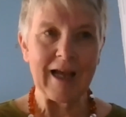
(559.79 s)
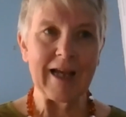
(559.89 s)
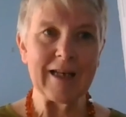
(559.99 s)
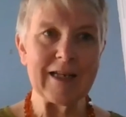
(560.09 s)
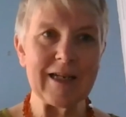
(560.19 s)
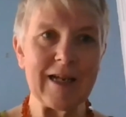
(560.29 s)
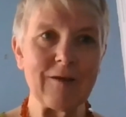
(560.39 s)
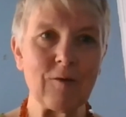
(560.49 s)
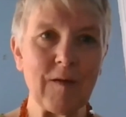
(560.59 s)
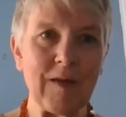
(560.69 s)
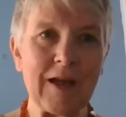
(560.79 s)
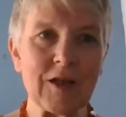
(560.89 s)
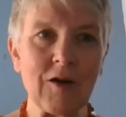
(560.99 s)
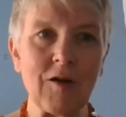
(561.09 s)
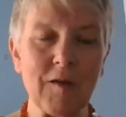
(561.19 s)
And it was that
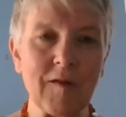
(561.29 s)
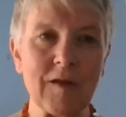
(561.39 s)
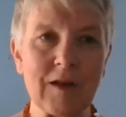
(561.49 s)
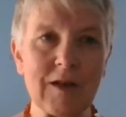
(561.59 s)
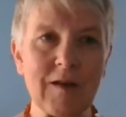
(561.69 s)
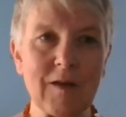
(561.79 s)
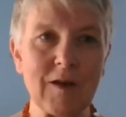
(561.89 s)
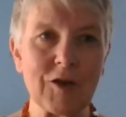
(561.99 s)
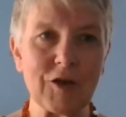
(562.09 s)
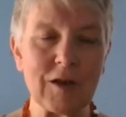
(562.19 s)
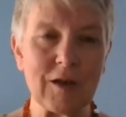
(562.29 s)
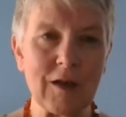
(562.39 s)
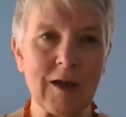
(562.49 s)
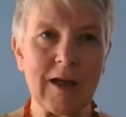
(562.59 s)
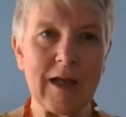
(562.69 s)
constant discussion,
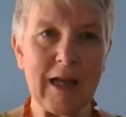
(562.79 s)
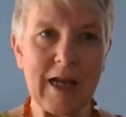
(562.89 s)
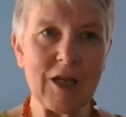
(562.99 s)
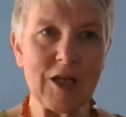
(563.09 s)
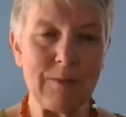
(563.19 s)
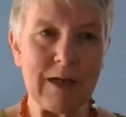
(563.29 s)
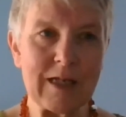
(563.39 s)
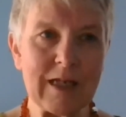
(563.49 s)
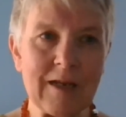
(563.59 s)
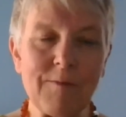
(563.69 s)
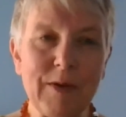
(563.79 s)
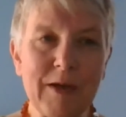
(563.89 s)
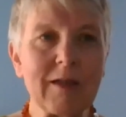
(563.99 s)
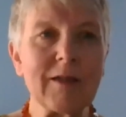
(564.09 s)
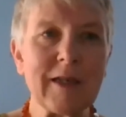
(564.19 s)
each meeting
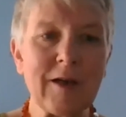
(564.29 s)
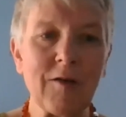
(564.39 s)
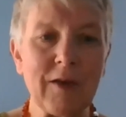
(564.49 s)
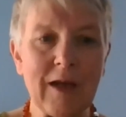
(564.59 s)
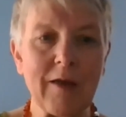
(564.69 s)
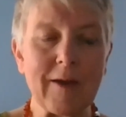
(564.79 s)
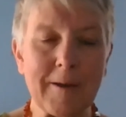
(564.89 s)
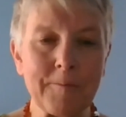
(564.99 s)
building on the other.